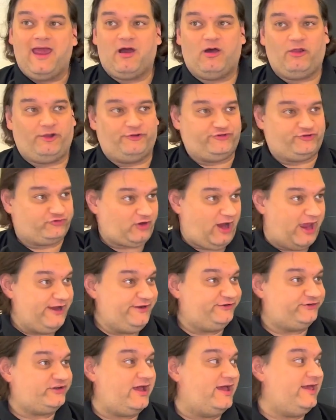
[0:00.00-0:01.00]

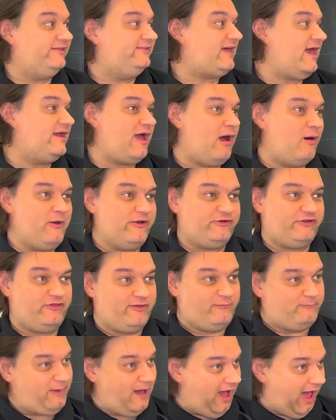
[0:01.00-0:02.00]
illustrations, I go into
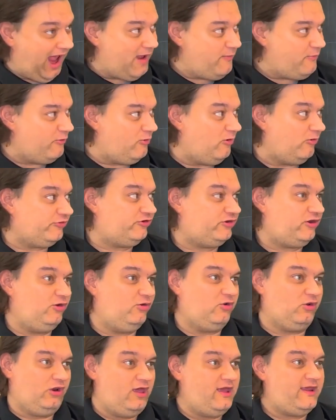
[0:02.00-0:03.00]
the Bible
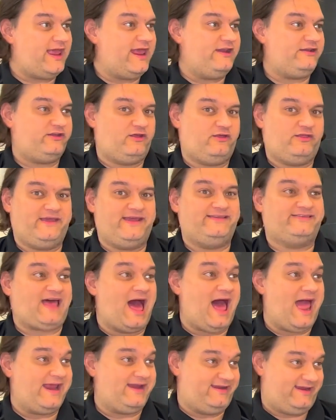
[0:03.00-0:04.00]
to look into
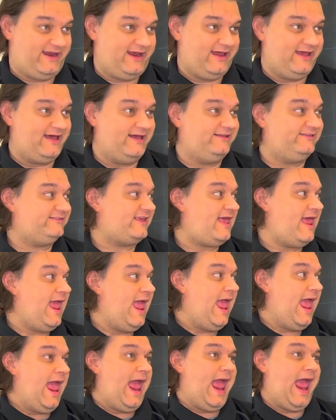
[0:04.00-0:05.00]
these ideas.
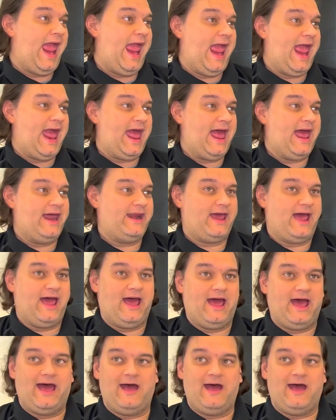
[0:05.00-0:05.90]
And